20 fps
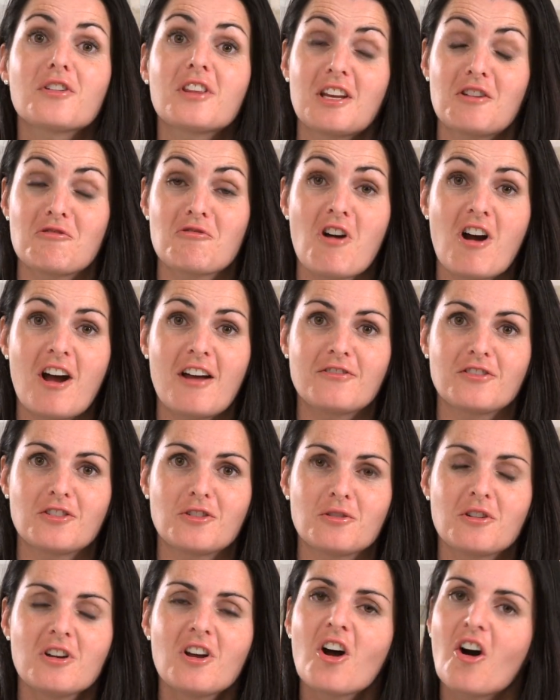for the
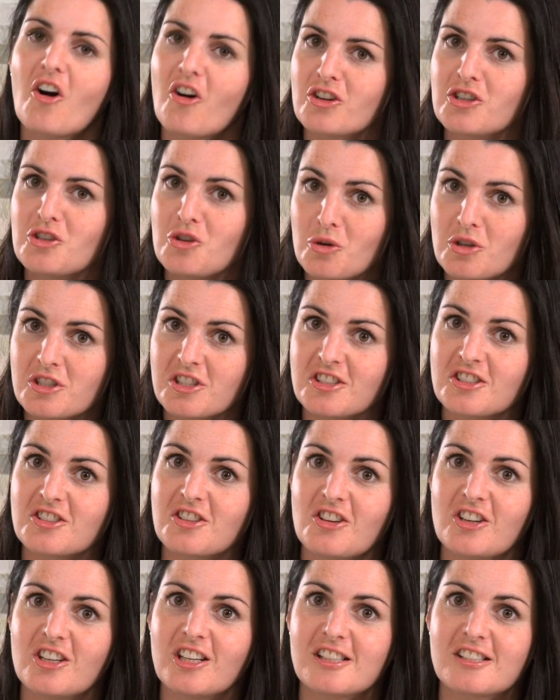arrival on your
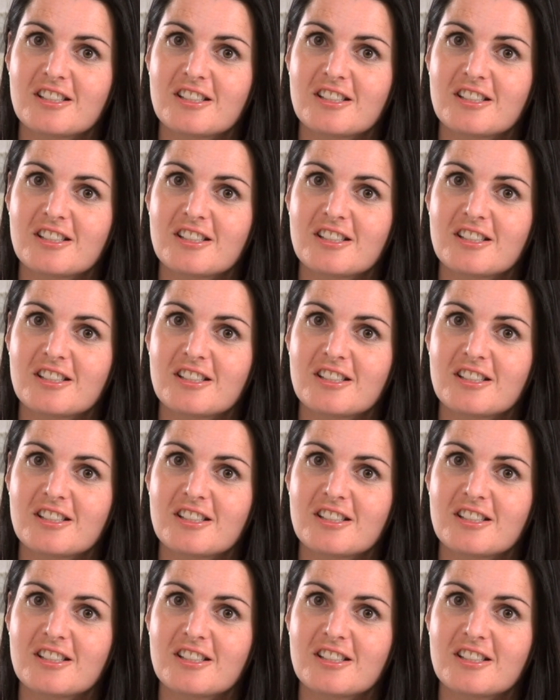to-do